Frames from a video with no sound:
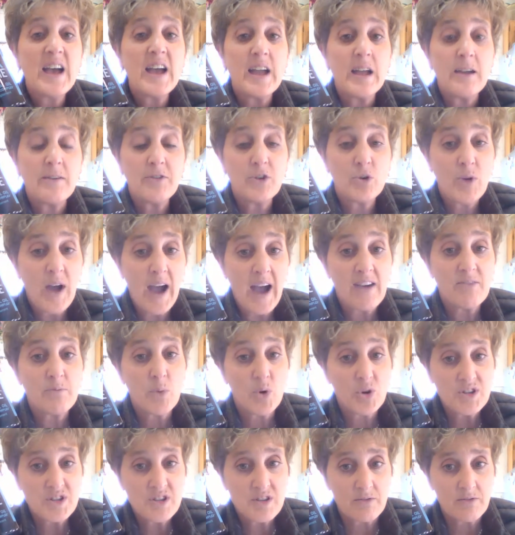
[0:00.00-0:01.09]
If you have
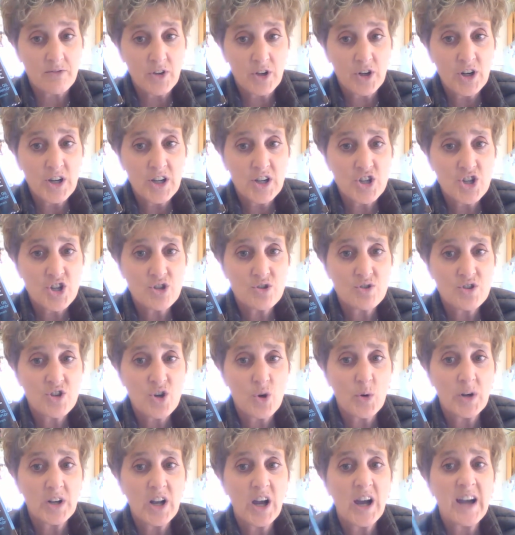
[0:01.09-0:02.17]
more severe issues
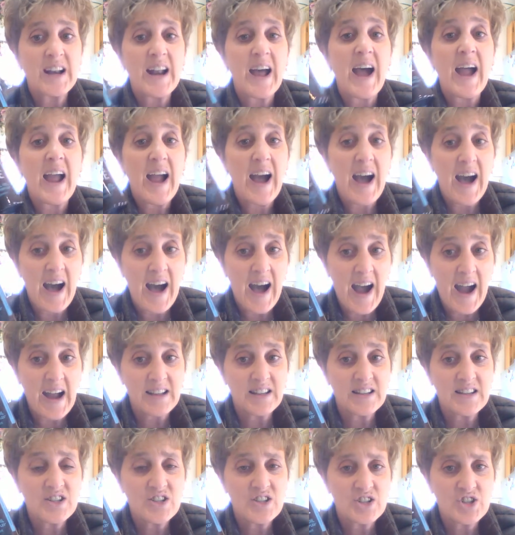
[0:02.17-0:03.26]
going on, I
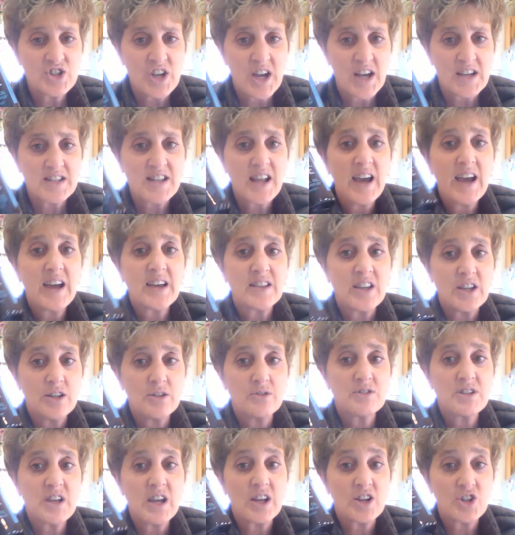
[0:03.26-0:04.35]
highly suggest that you
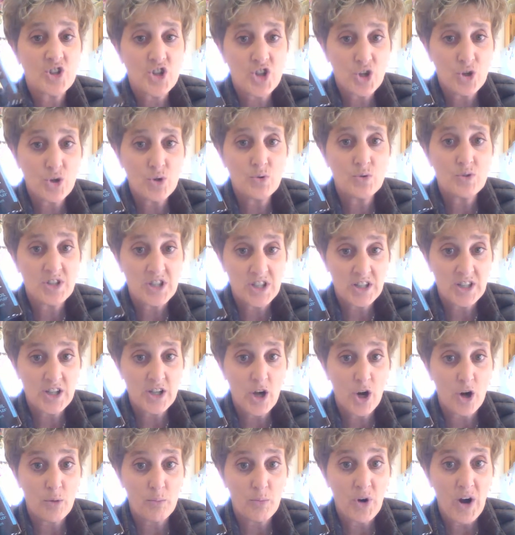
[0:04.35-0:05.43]
take 2
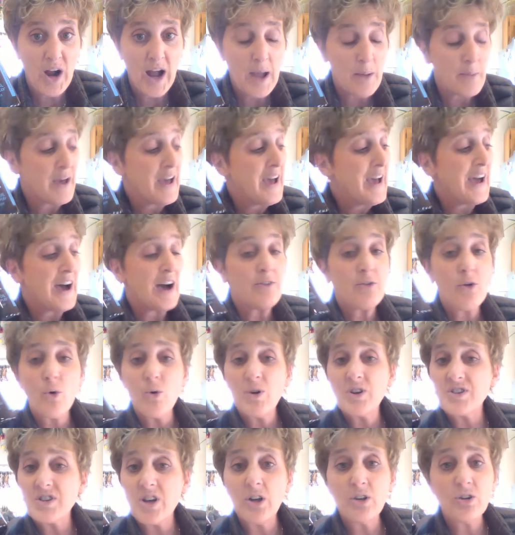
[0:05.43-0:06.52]
DDR Prime, of
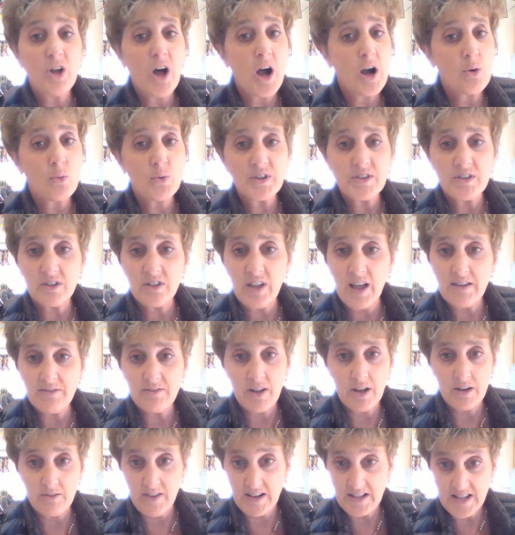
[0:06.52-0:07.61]
course, along with the
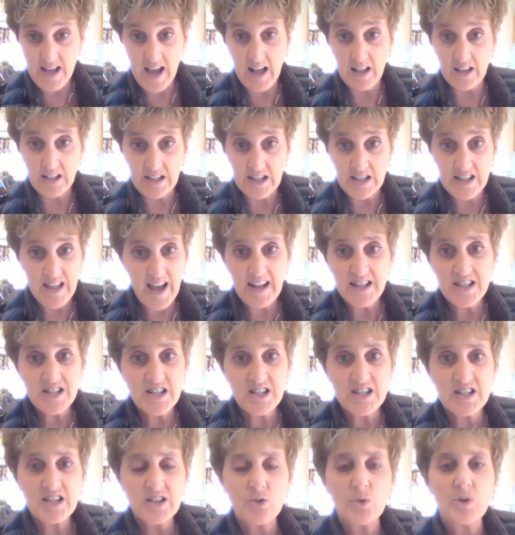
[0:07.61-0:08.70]
Lifelong Vitality. That's
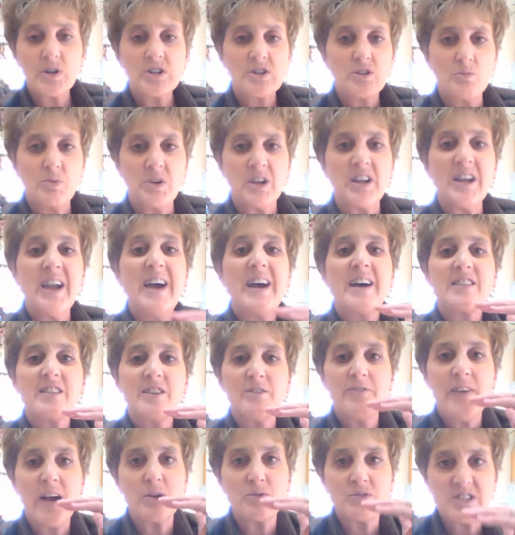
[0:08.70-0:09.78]
just going to be the
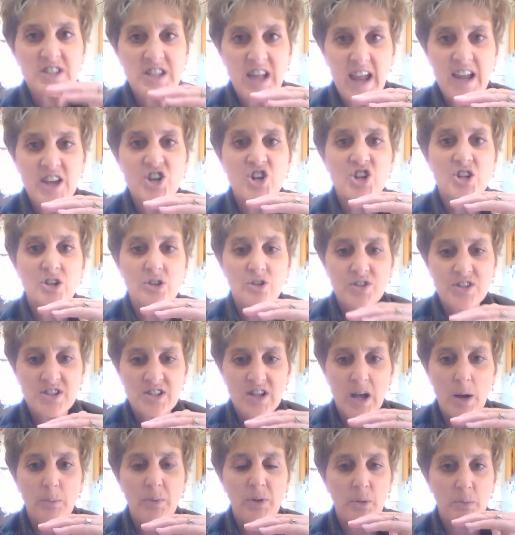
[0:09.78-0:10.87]
foundational
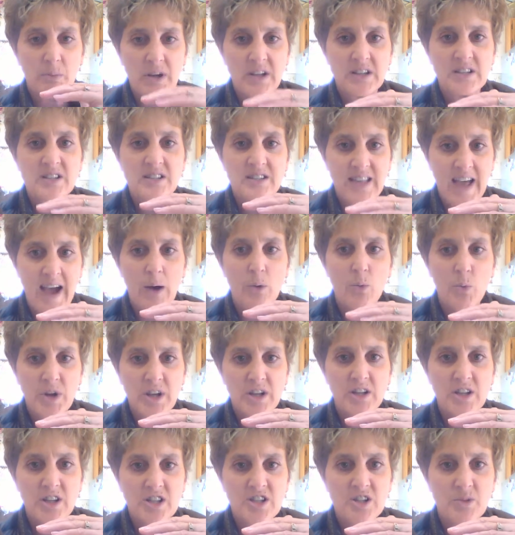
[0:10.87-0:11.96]
supplement that we
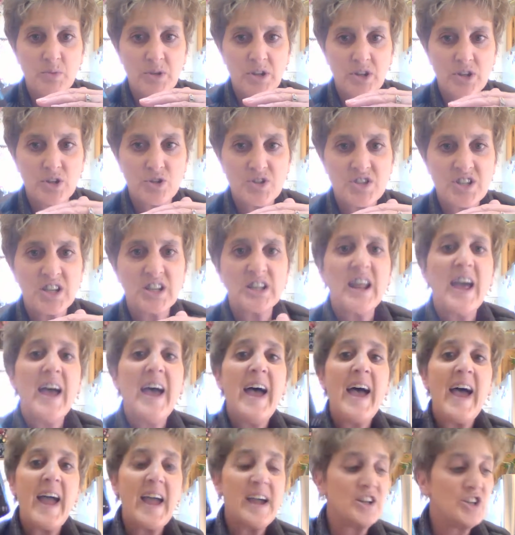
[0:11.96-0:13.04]
need to be using,
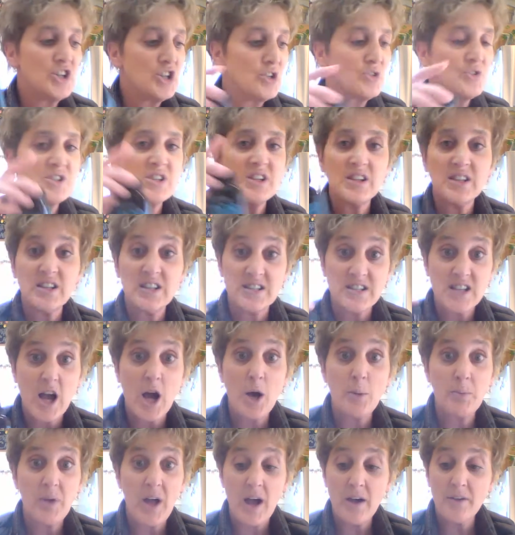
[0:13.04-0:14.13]
and using these
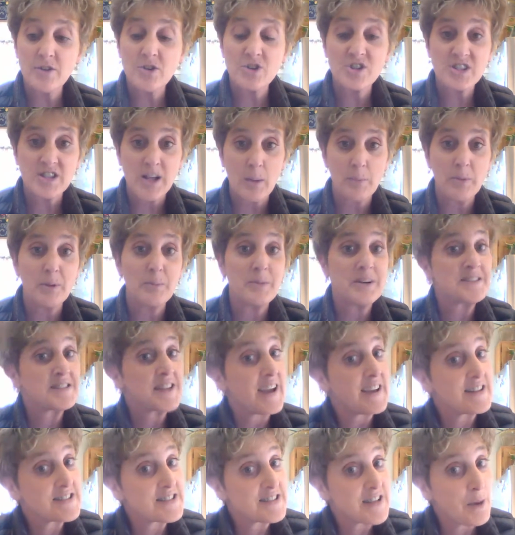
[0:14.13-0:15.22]
other supplements
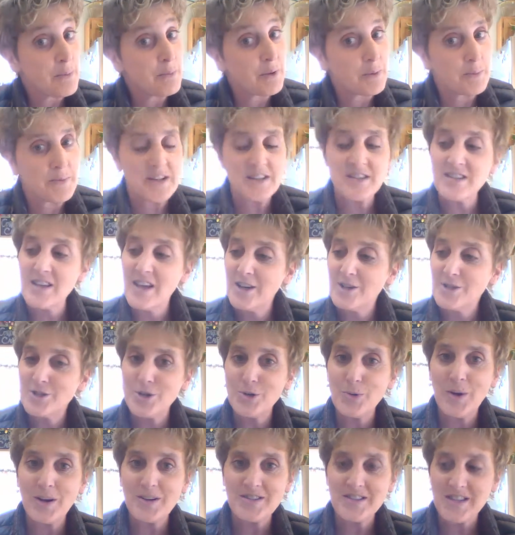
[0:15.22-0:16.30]
as supplements to
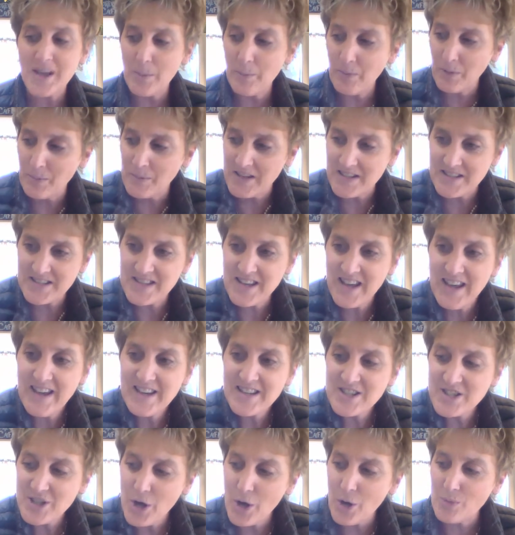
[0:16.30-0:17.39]
our supplements.
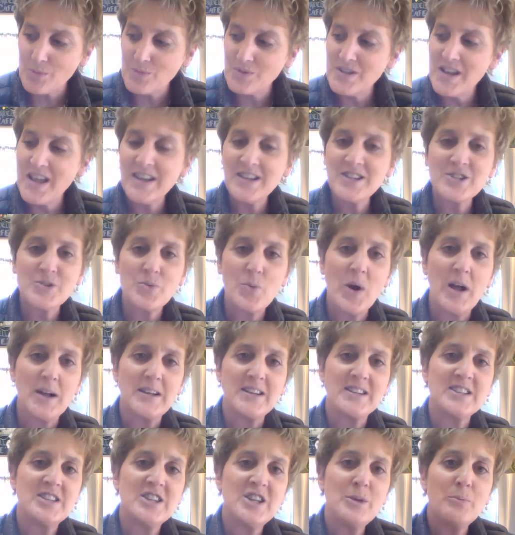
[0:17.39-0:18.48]
So next
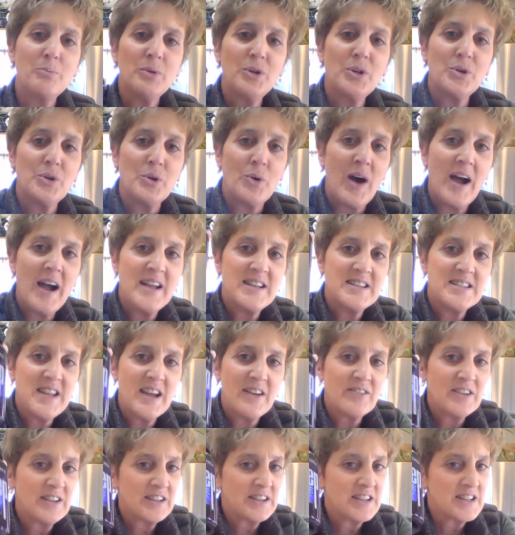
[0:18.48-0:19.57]
one, Deep Blue. I
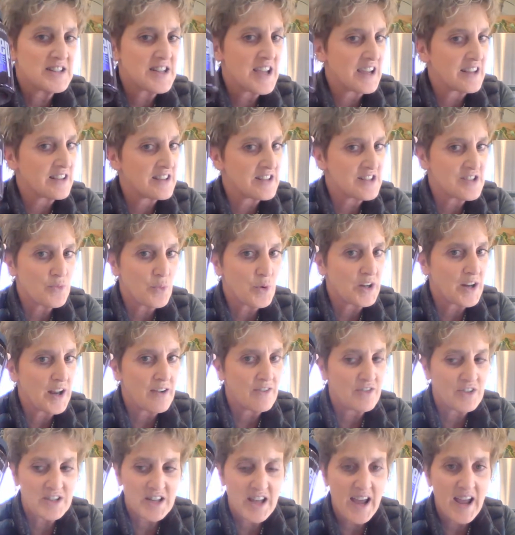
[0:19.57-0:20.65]
definitely take this one
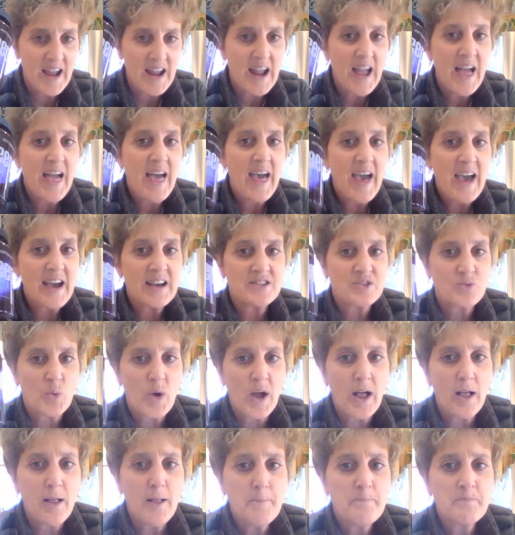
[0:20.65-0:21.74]
every day as
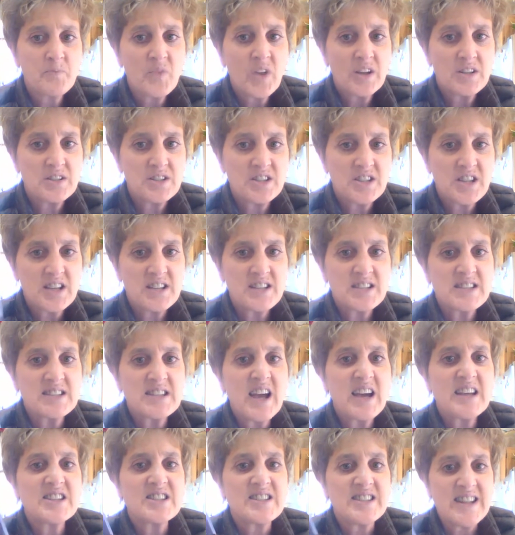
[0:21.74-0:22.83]
well. This
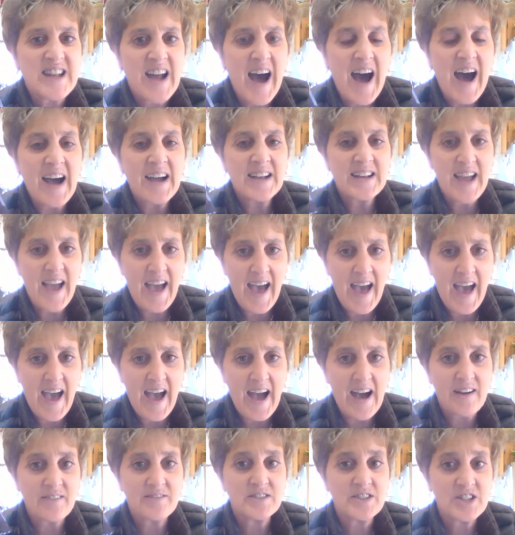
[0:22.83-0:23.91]
does not
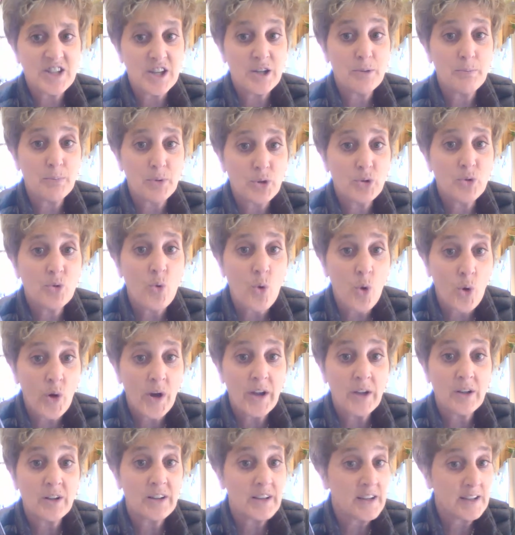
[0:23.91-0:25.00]
have Deep Blue
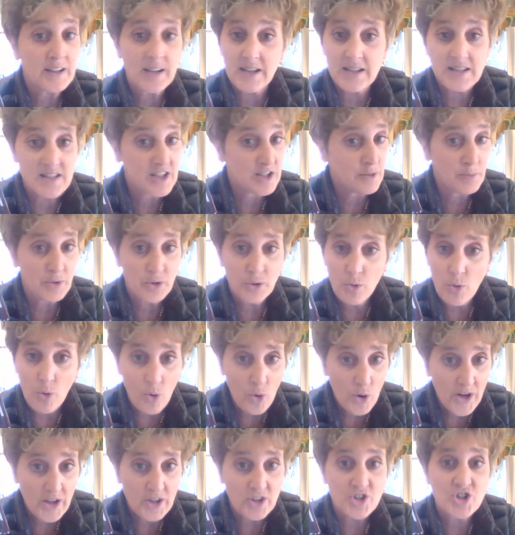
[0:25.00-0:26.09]
oil in it. Deep Blue
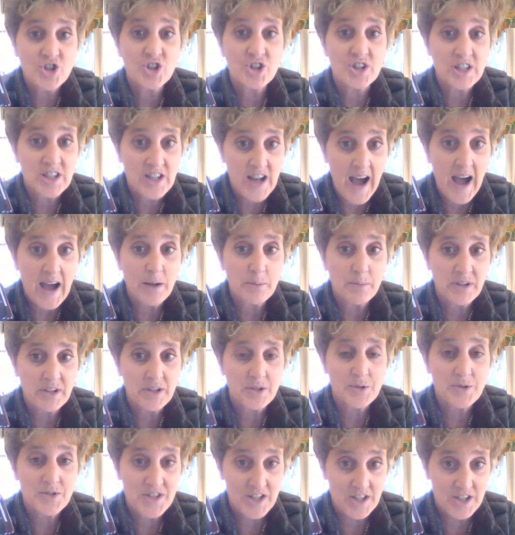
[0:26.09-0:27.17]
oil should not be
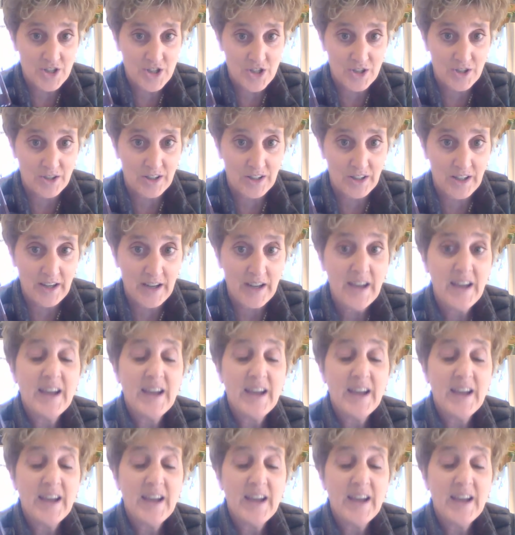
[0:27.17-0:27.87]
used internally.